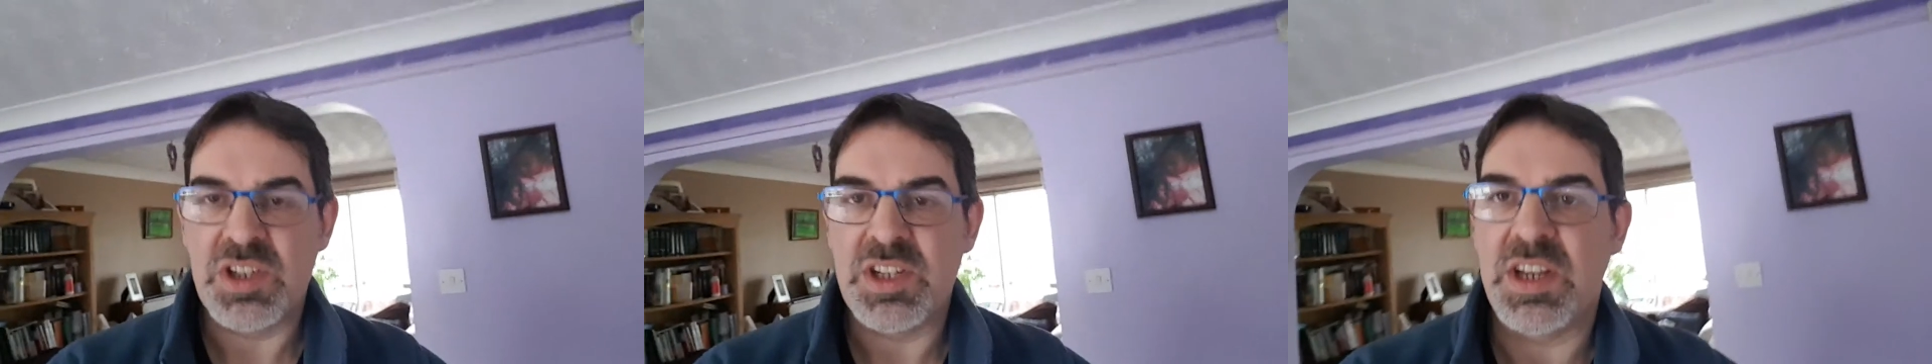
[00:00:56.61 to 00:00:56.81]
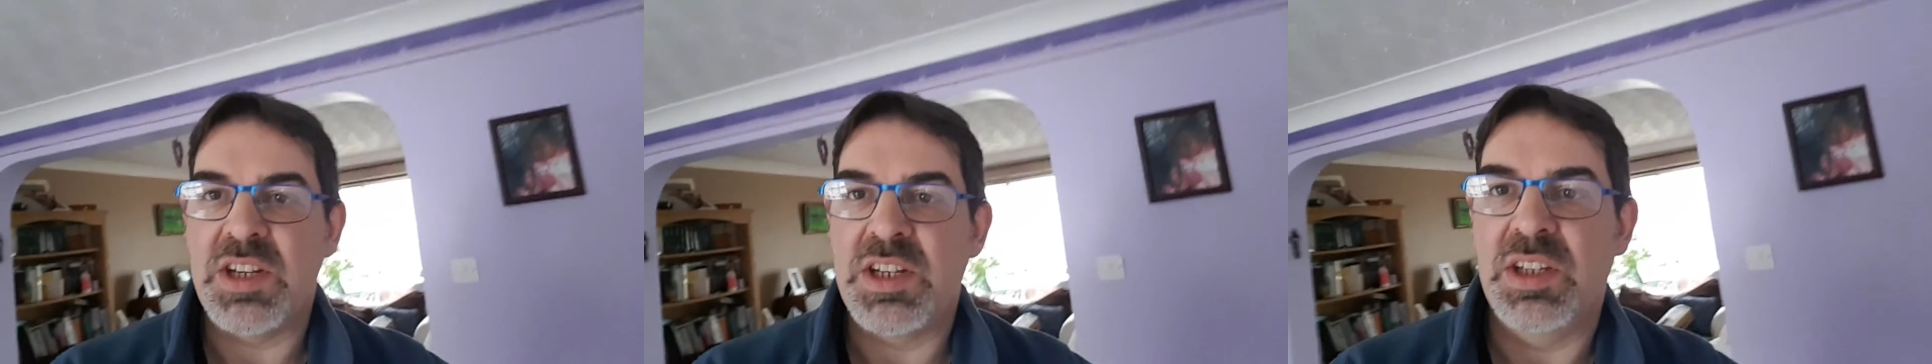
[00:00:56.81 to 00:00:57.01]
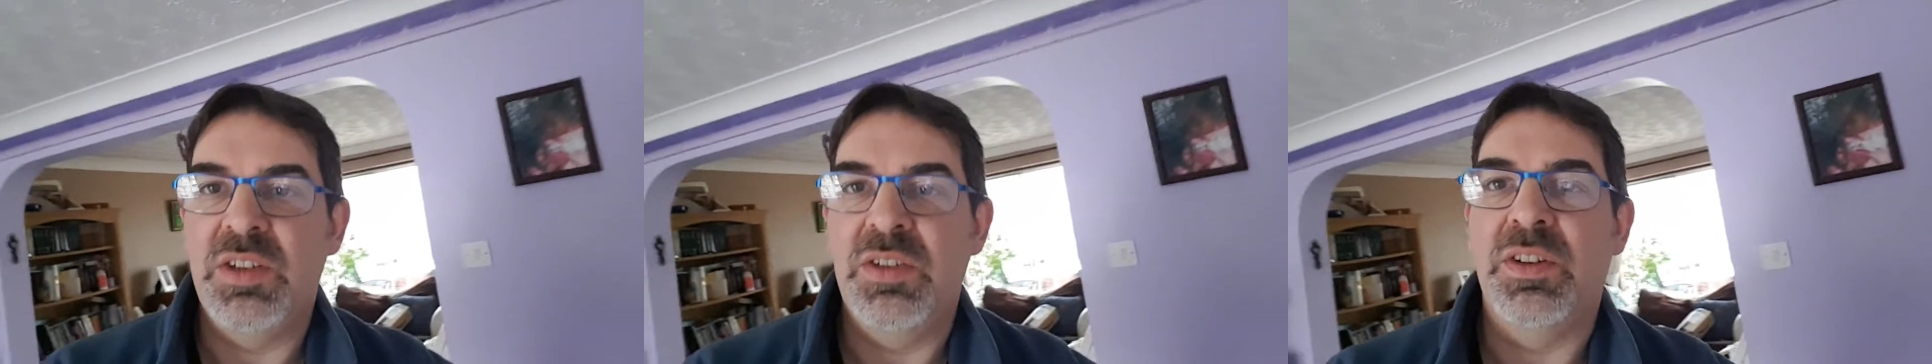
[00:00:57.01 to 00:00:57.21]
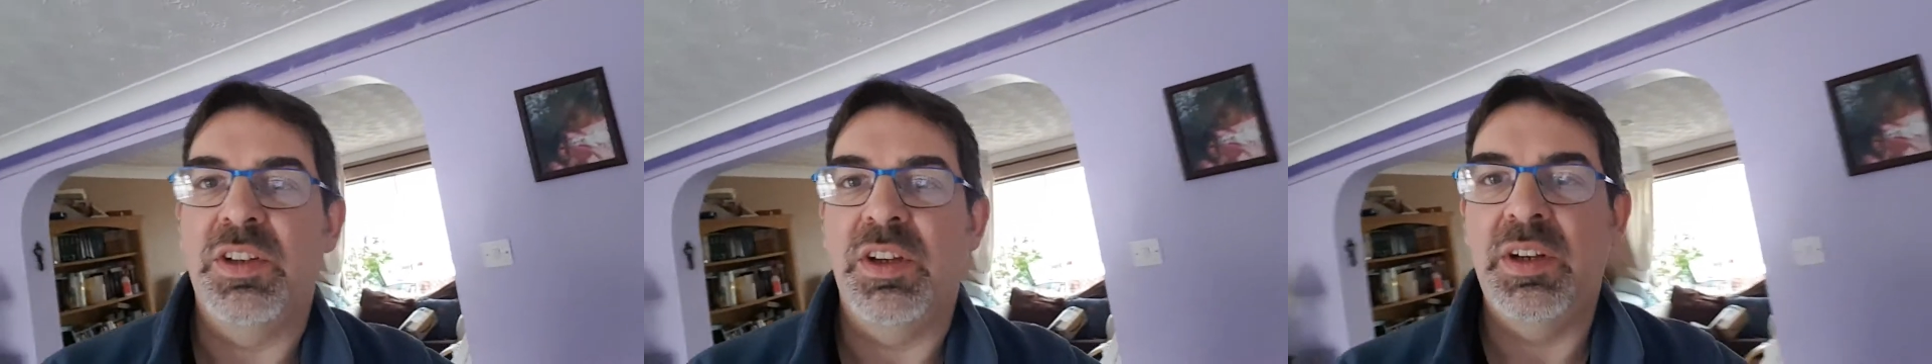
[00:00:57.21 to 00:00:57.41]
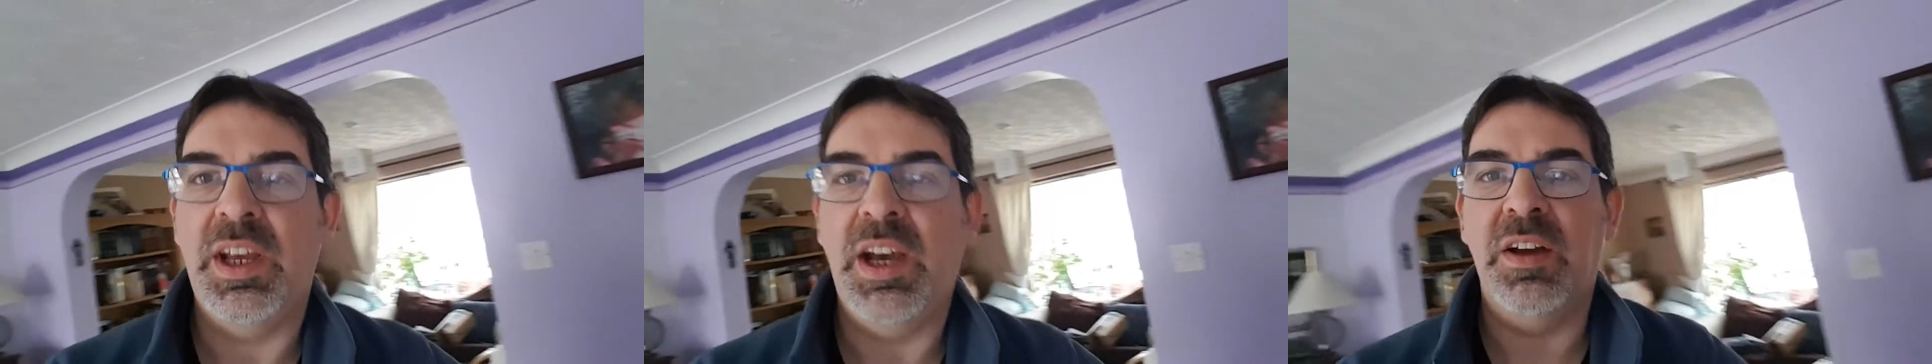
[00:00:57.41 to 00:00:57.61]
testing the
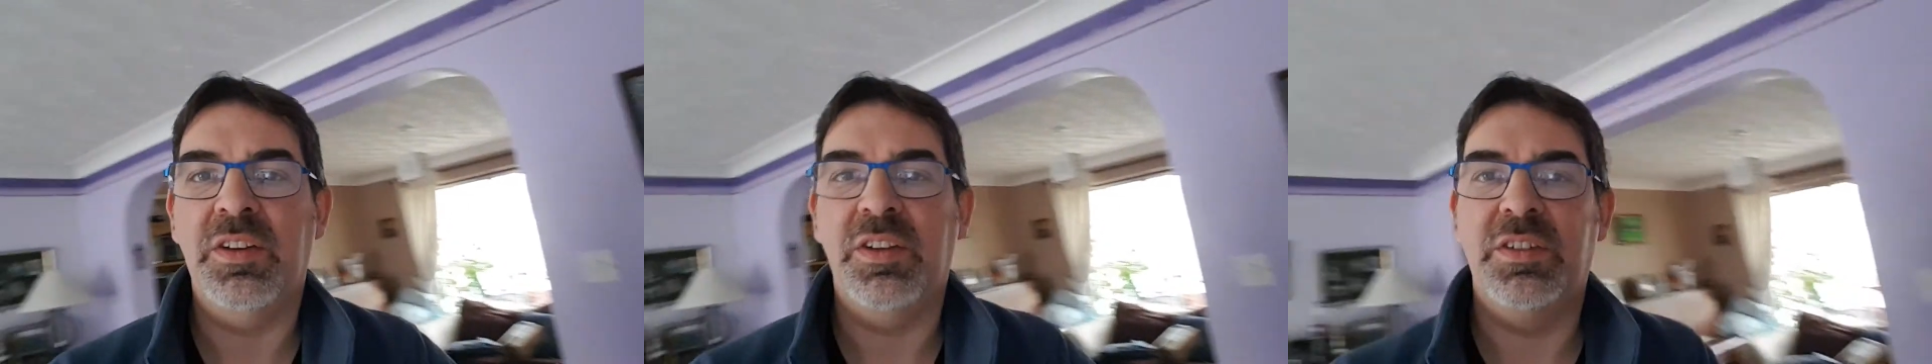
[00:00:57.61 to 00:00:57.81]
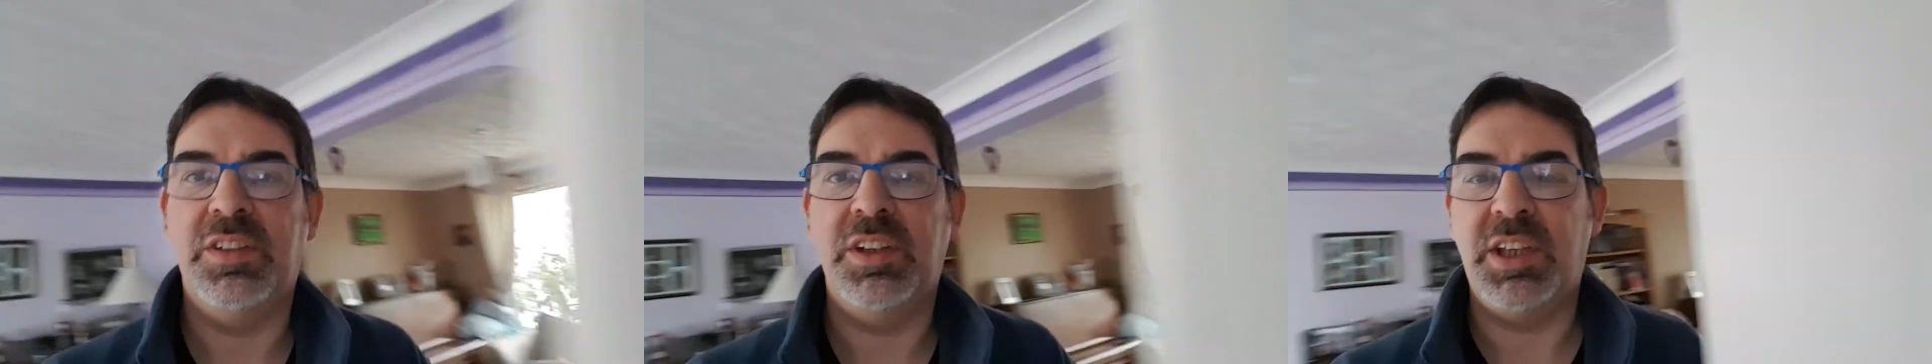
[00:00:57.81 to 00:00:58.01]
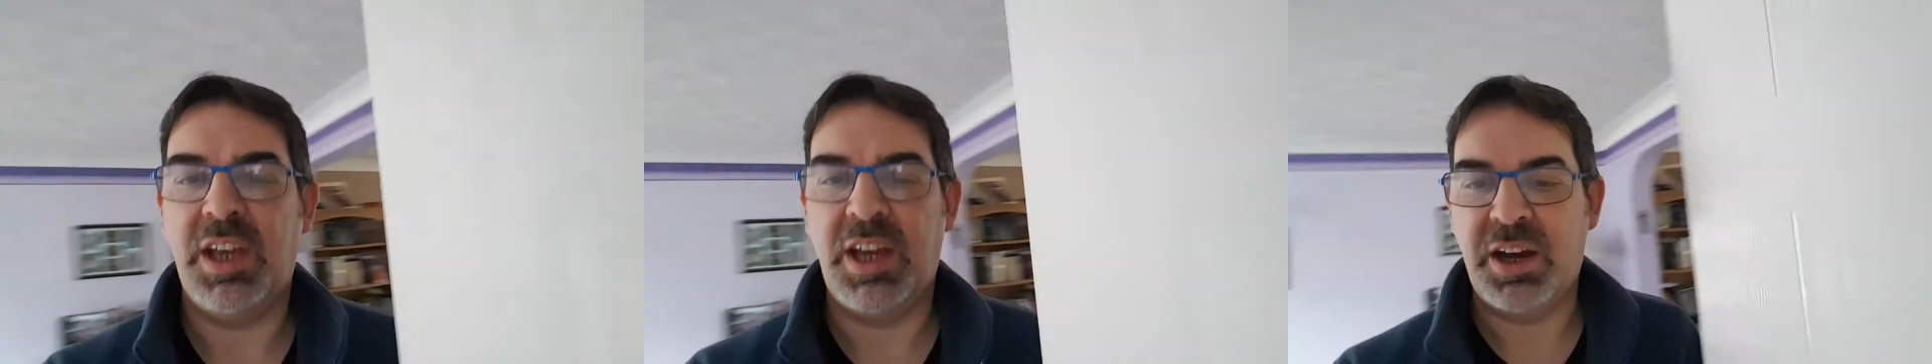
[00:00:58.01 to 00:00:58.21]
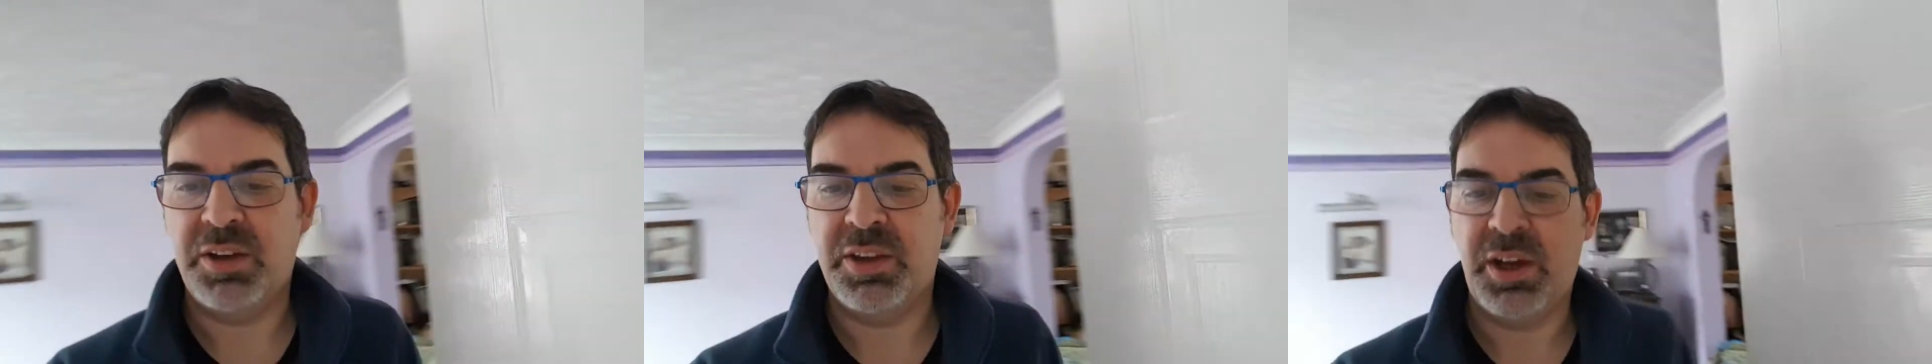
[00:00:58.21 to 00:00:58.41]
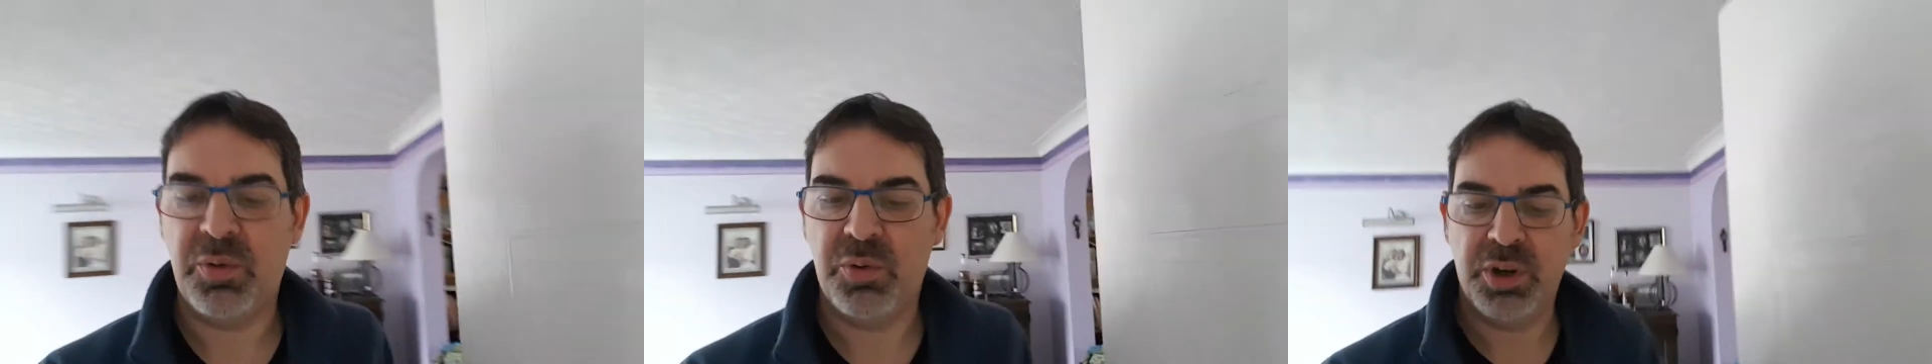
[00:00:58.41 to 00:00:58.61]
audio now to see how
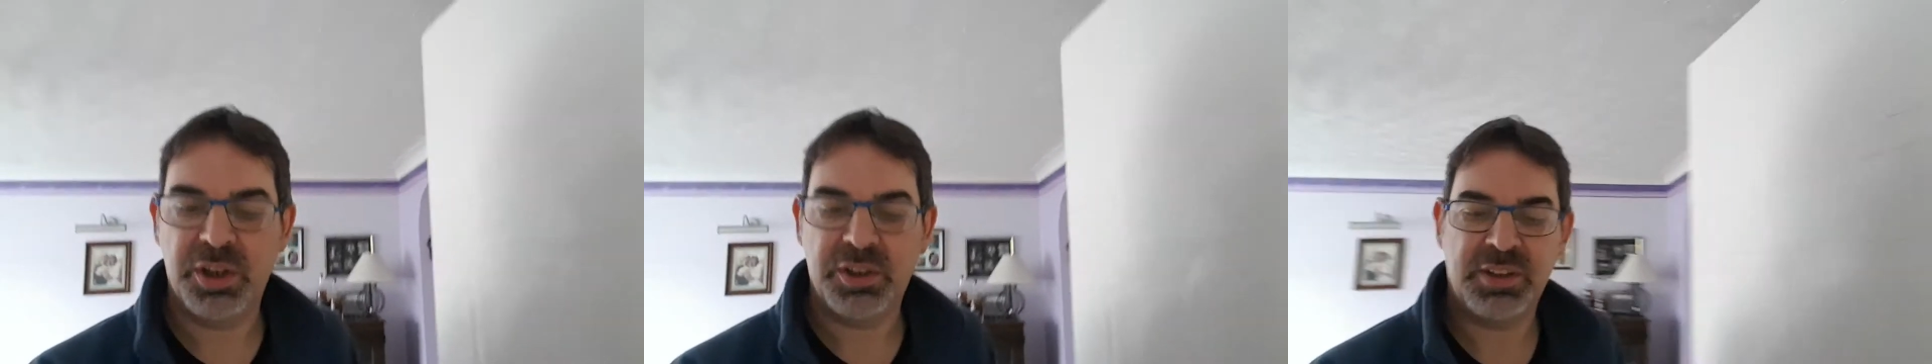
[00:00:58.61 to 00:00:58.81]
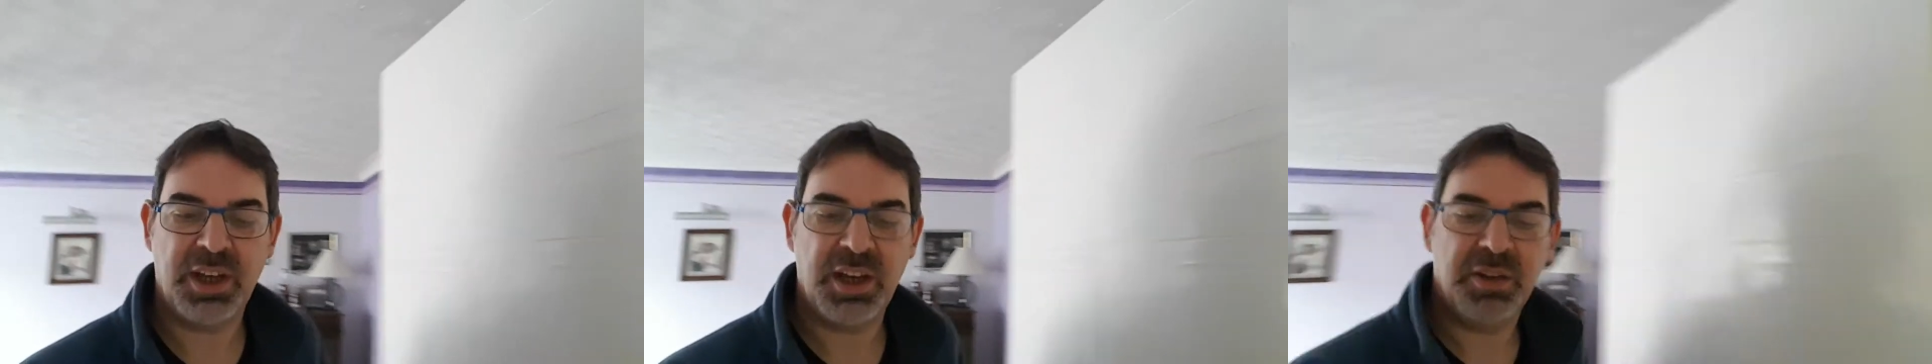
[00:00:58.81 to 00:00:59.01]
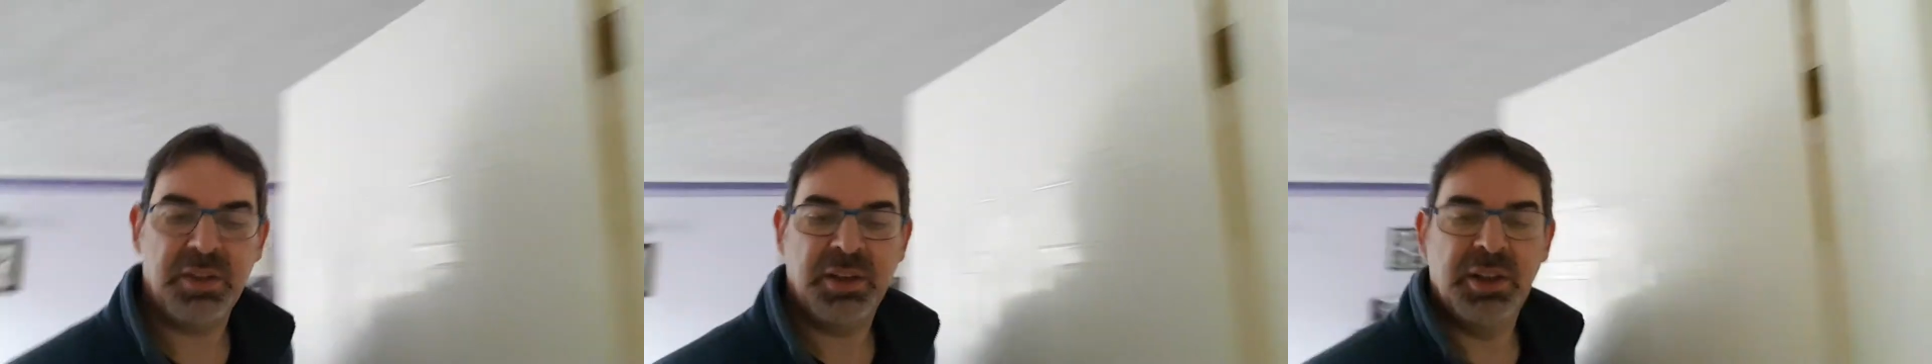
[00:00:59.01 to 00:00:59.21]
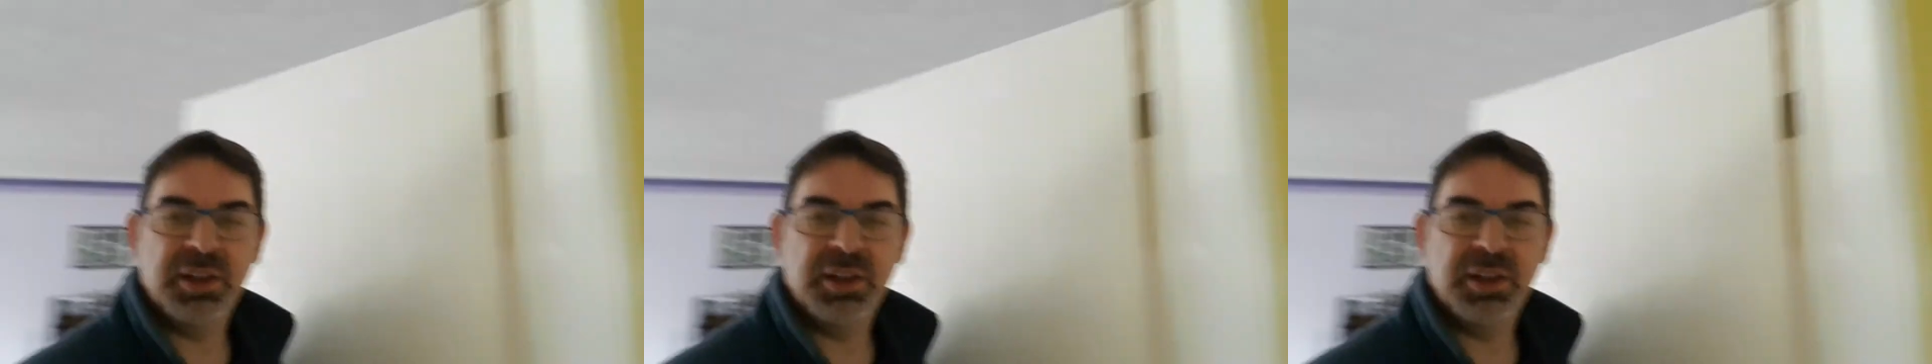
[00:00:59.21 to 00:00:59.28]
that works out.